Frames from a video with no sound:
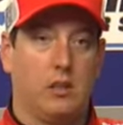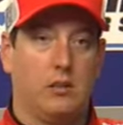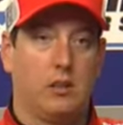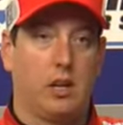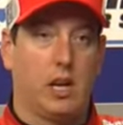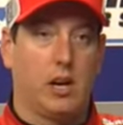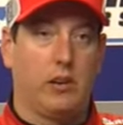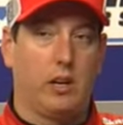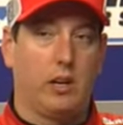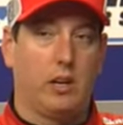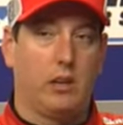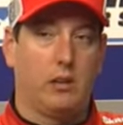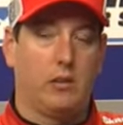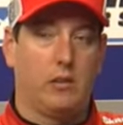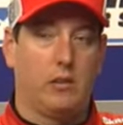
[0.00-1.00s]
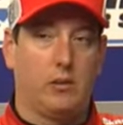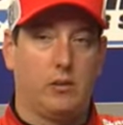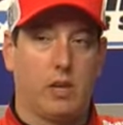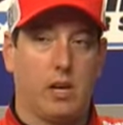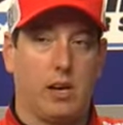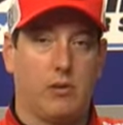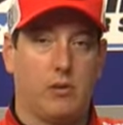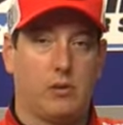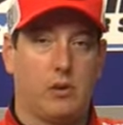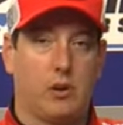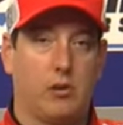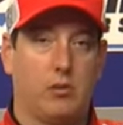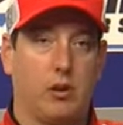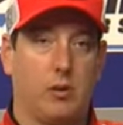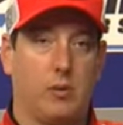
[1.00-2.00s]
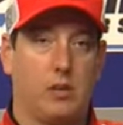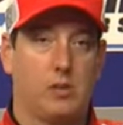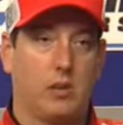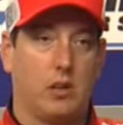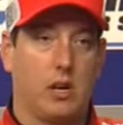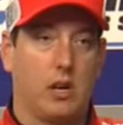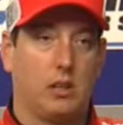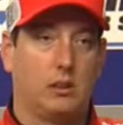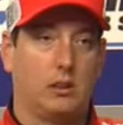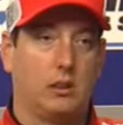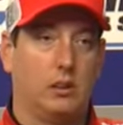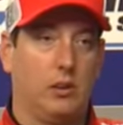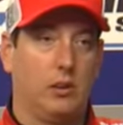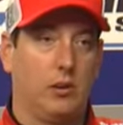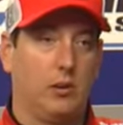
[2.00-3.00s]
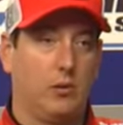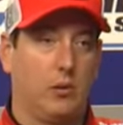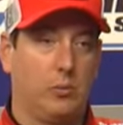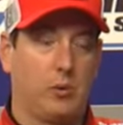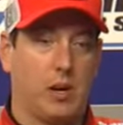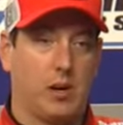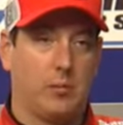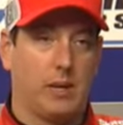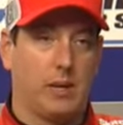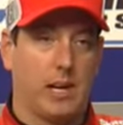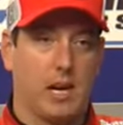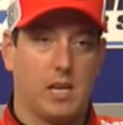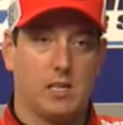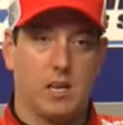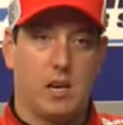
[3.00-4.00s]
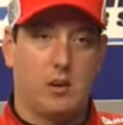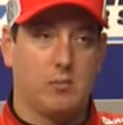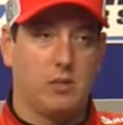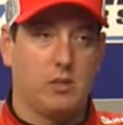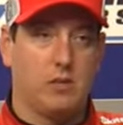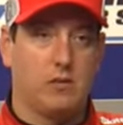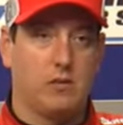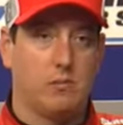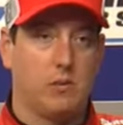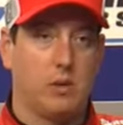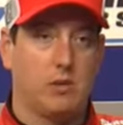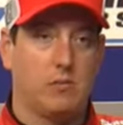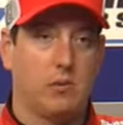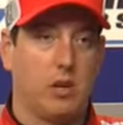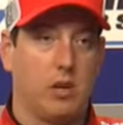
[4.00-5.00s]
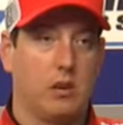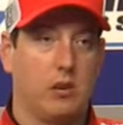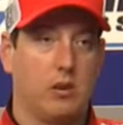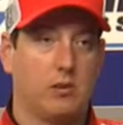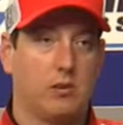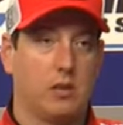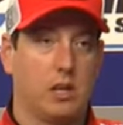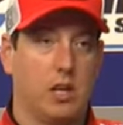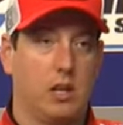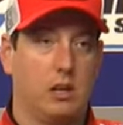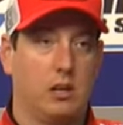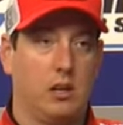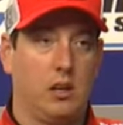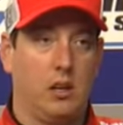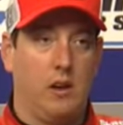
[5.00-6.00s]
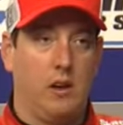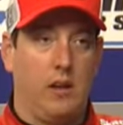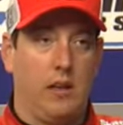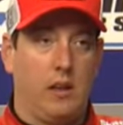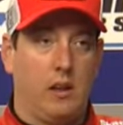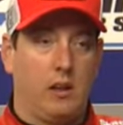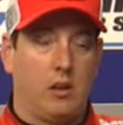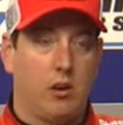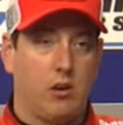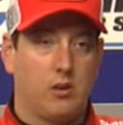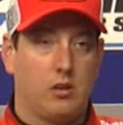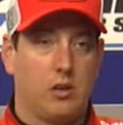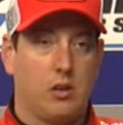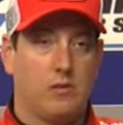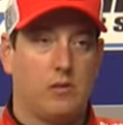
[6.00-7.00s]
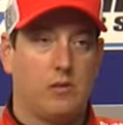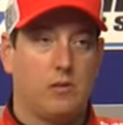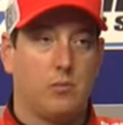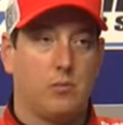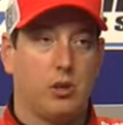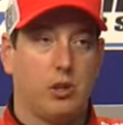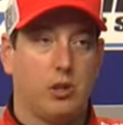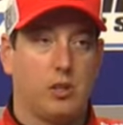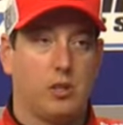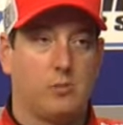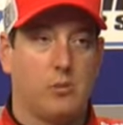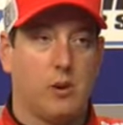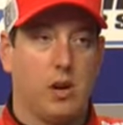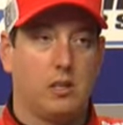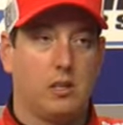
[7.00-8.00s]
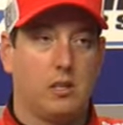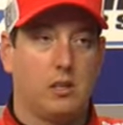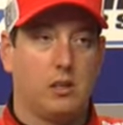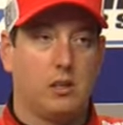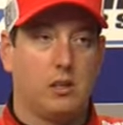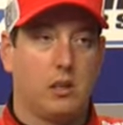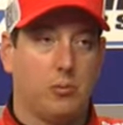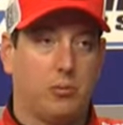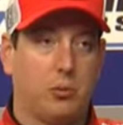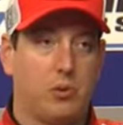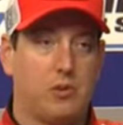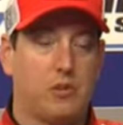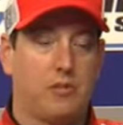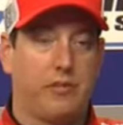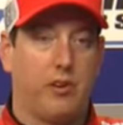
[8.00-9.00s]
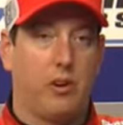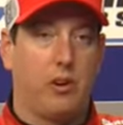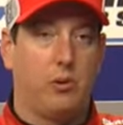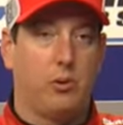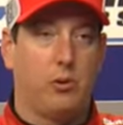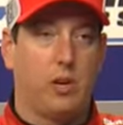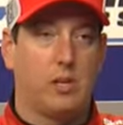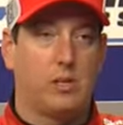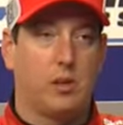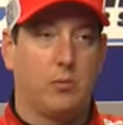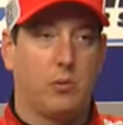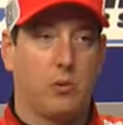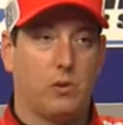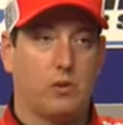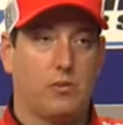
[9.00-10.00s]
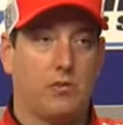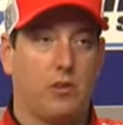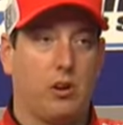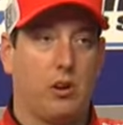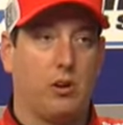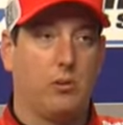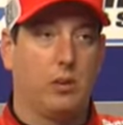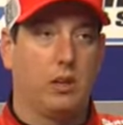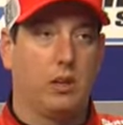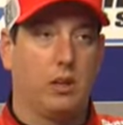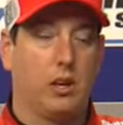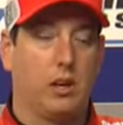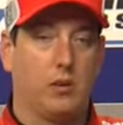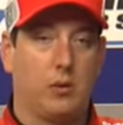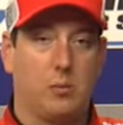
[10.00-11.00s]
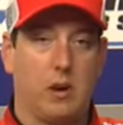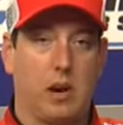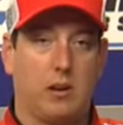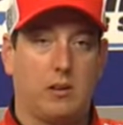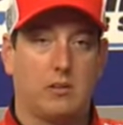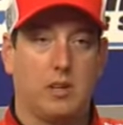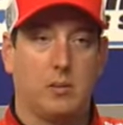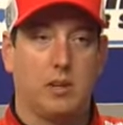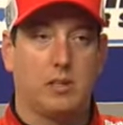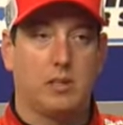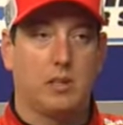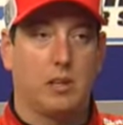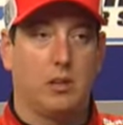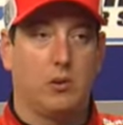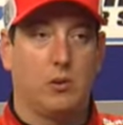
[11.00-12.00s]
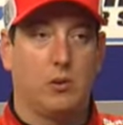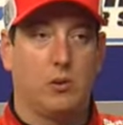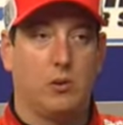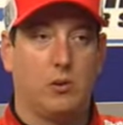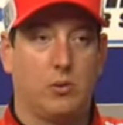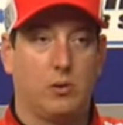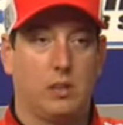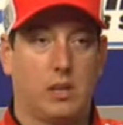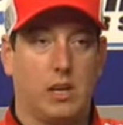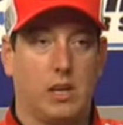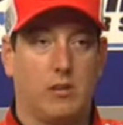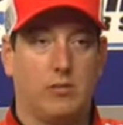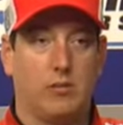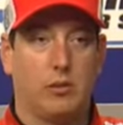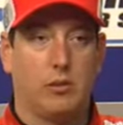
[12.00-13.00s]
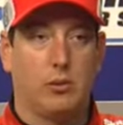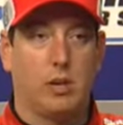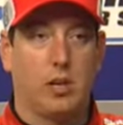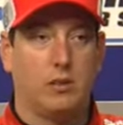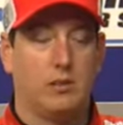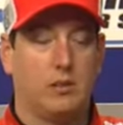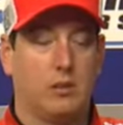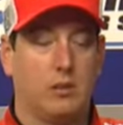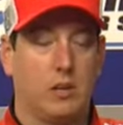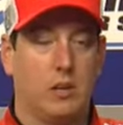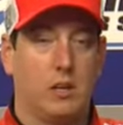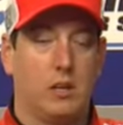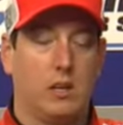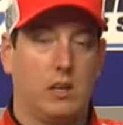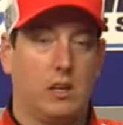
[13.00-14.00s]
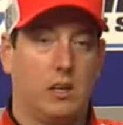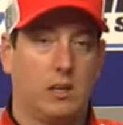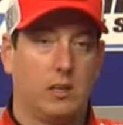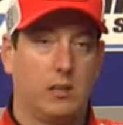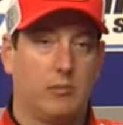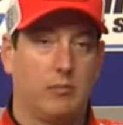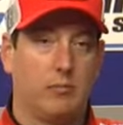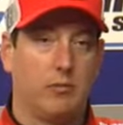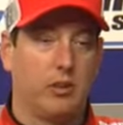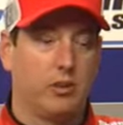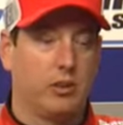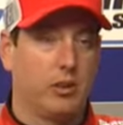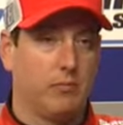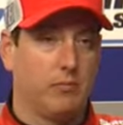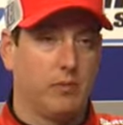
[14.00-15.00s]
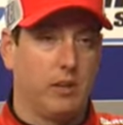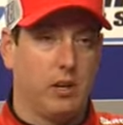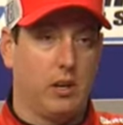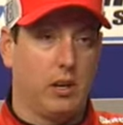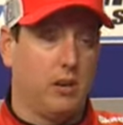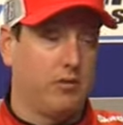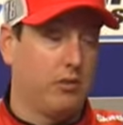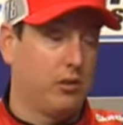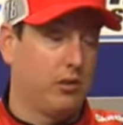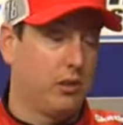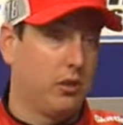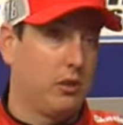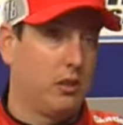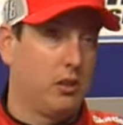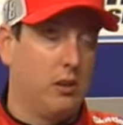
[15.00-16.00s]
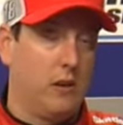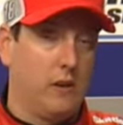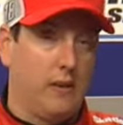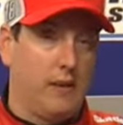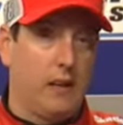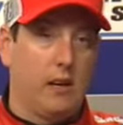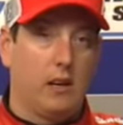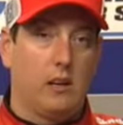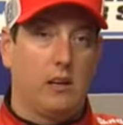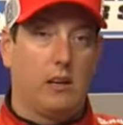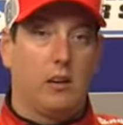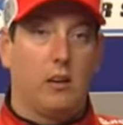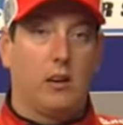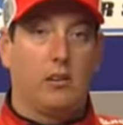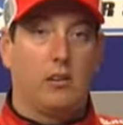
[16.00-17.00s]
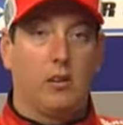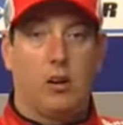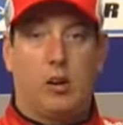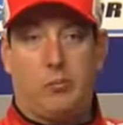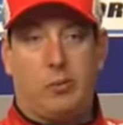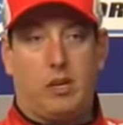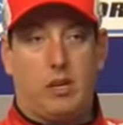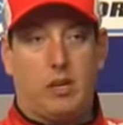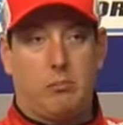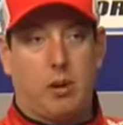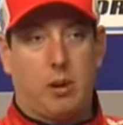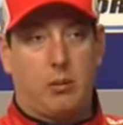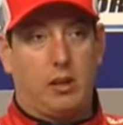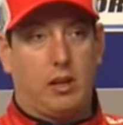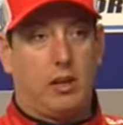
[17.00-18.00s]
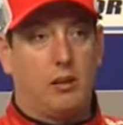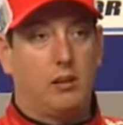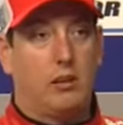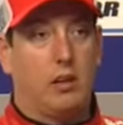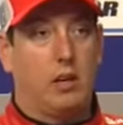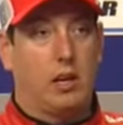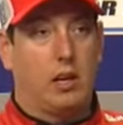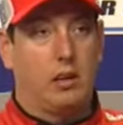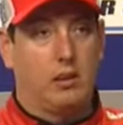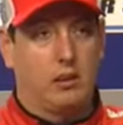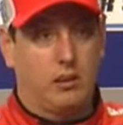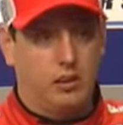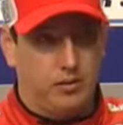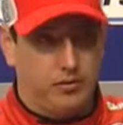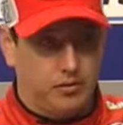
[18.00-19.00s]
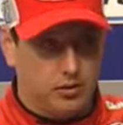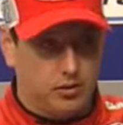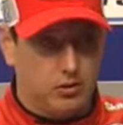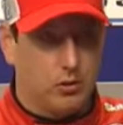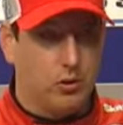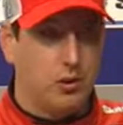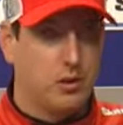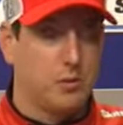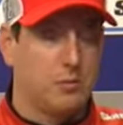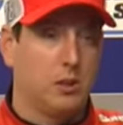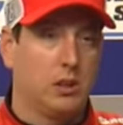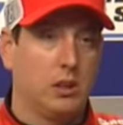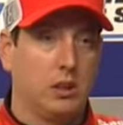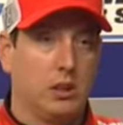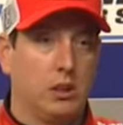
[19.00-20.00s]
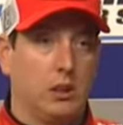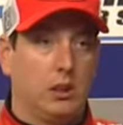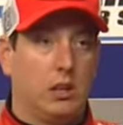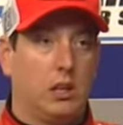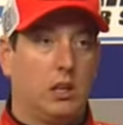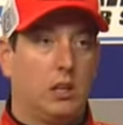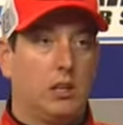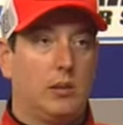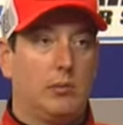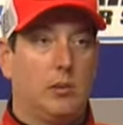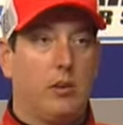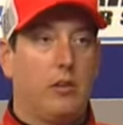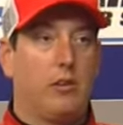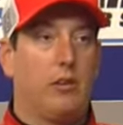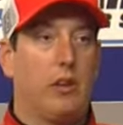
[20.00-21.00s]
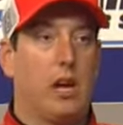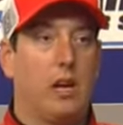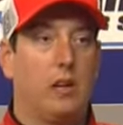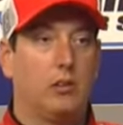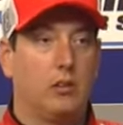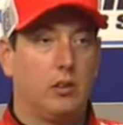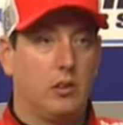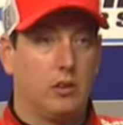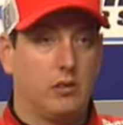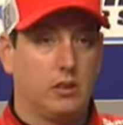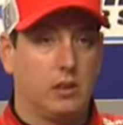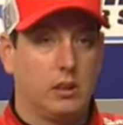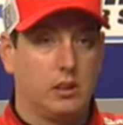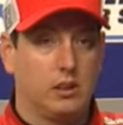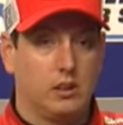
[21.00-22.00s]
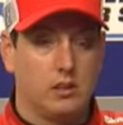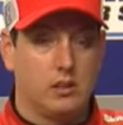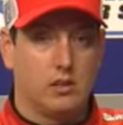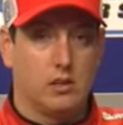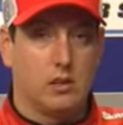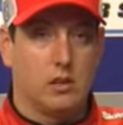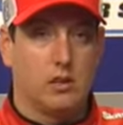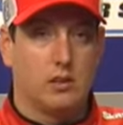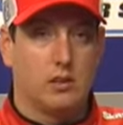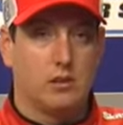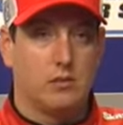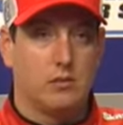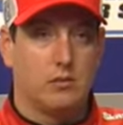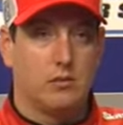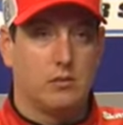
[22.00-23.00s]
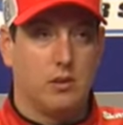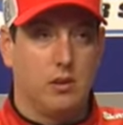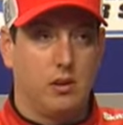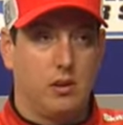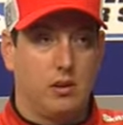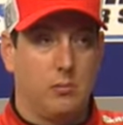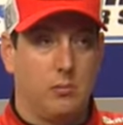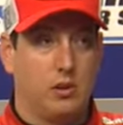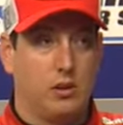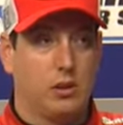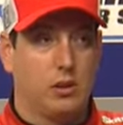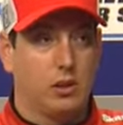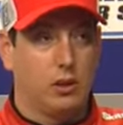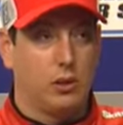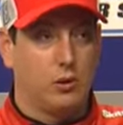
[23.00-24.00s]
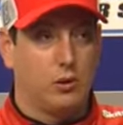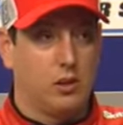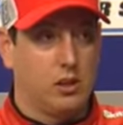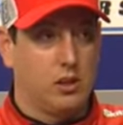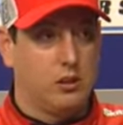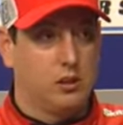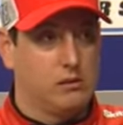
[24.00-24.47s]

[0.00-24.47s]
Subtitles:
to get out there and to have a strong run means a lot. You know, real proud of my guys. Adam Stevens made some great calls tonight and got ourselves in some really good spots and up towards the front. We raced up towards the front. We battled side by side, door to door with guys for a little while. So felt good. I feel good. And, you know, I admit I probably got a little left foot soreness. But other than that, you know, everything is pretty hunky-dory.